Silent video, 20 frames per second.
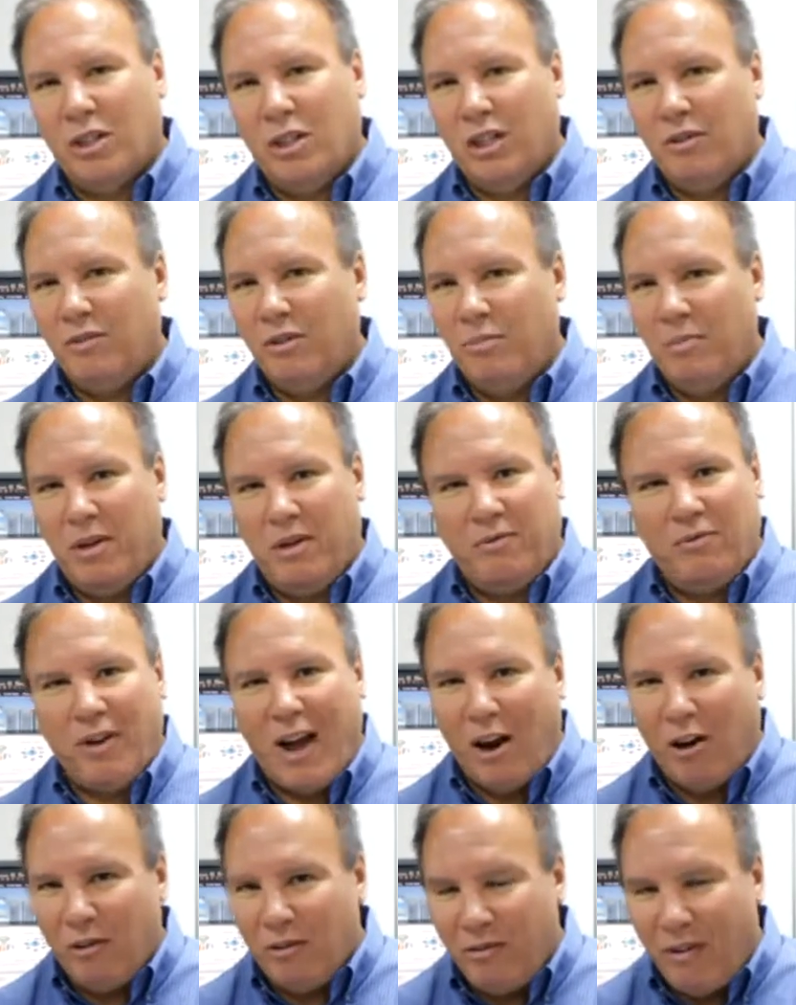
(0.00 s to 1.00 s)
If it be
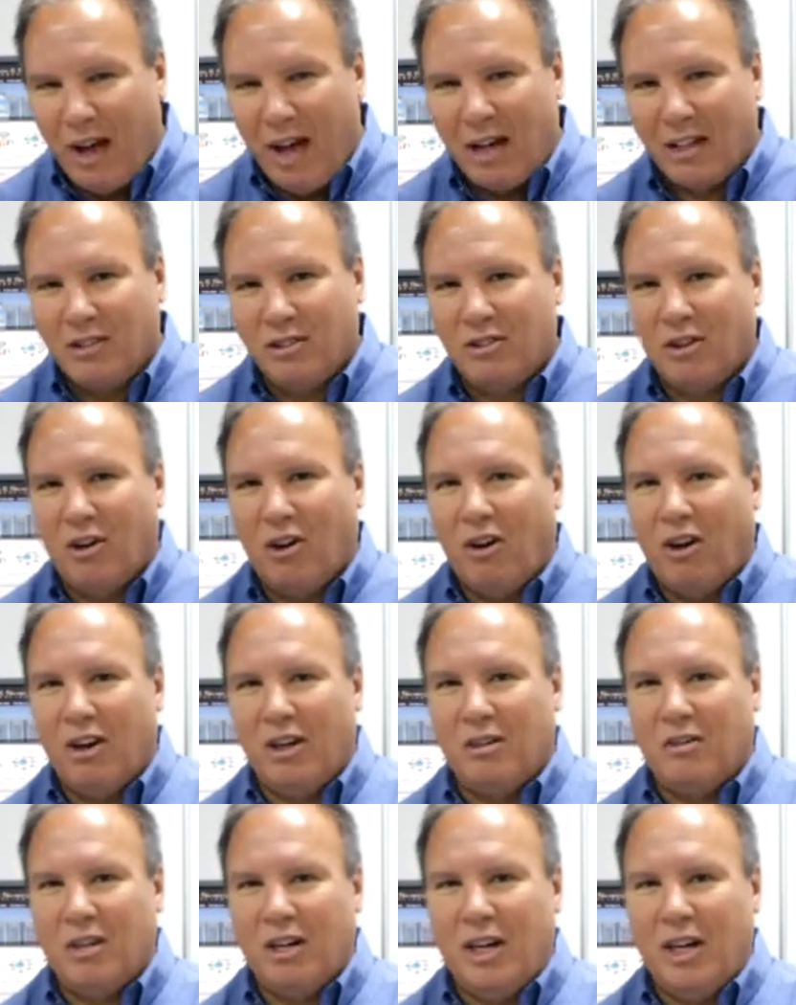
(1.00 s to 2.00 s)
Firefox
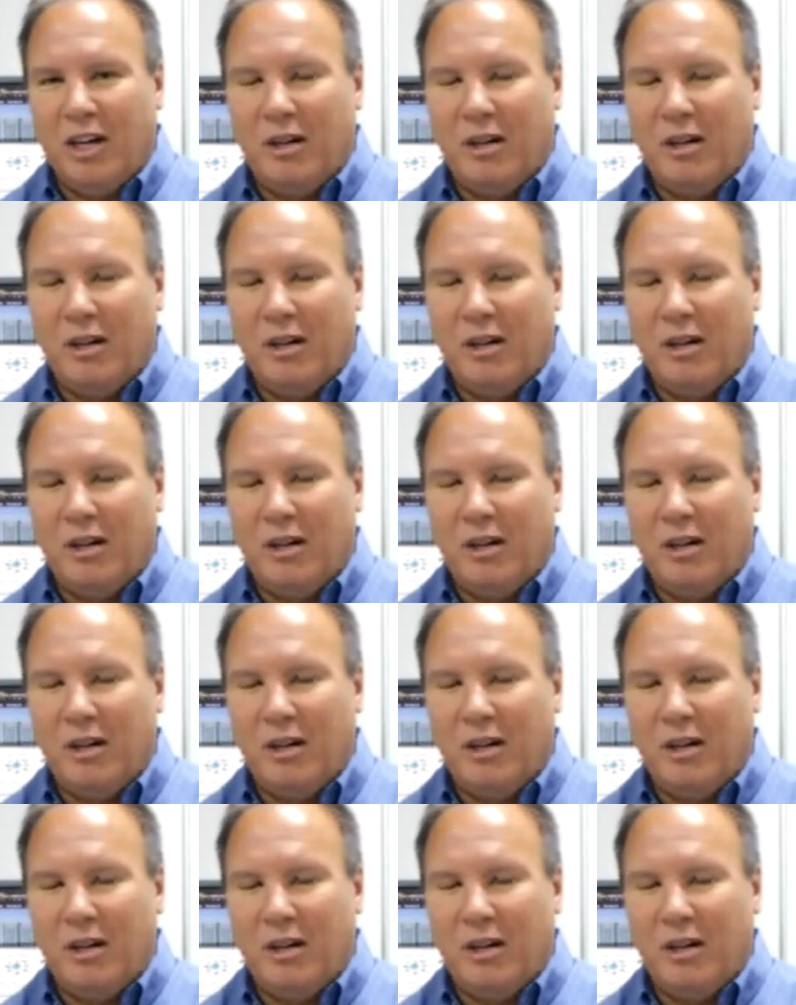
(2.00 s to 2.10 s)
or